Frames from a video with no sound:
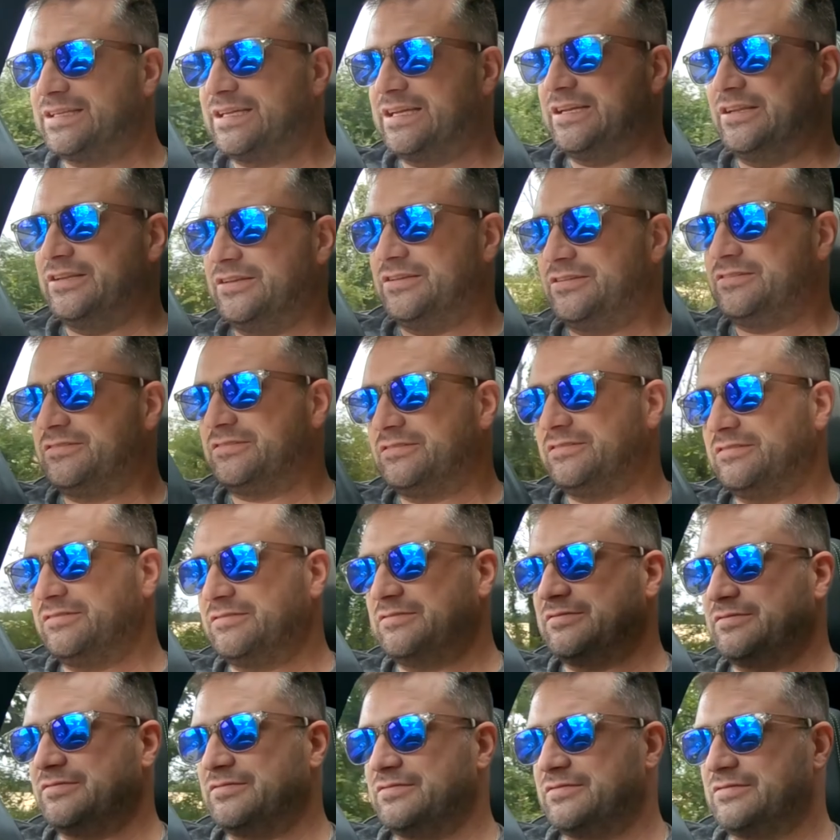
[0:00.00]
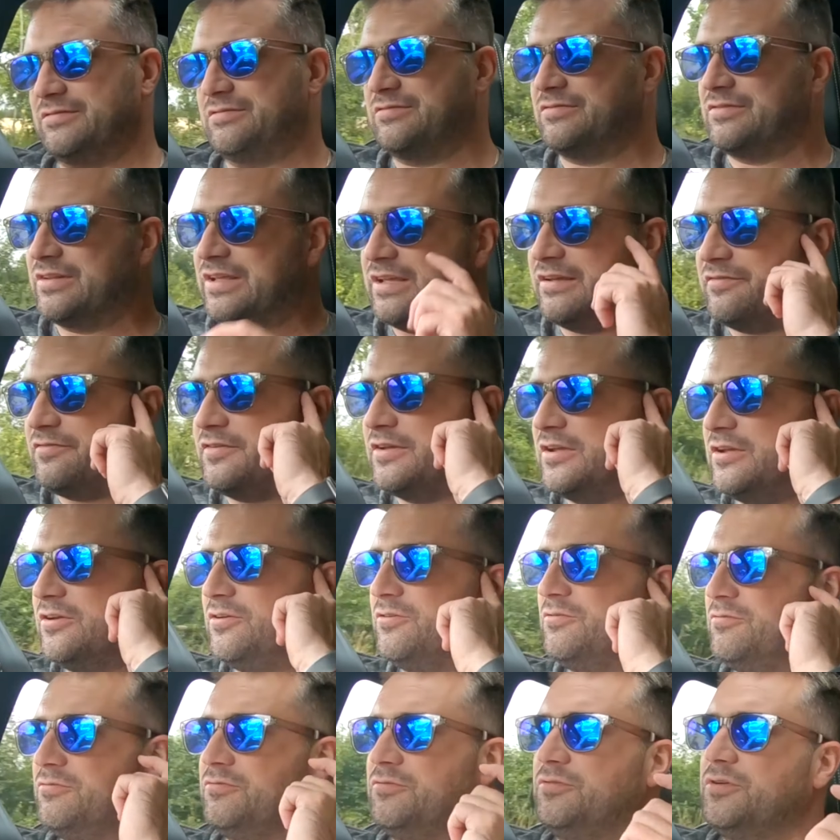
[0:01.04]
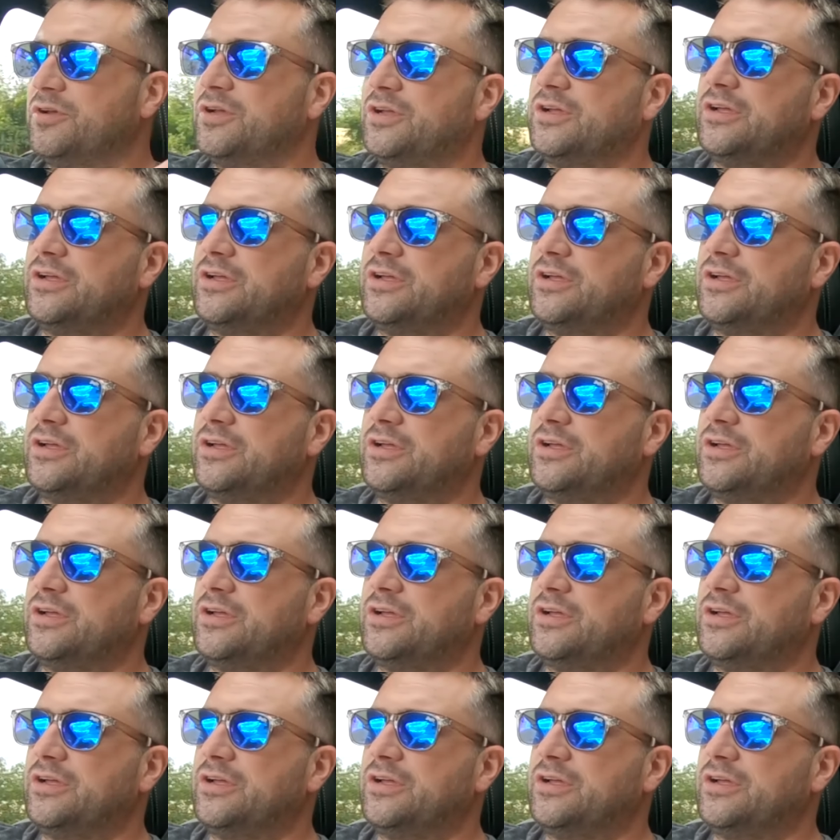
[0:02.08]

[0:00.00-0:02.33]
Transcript: and if you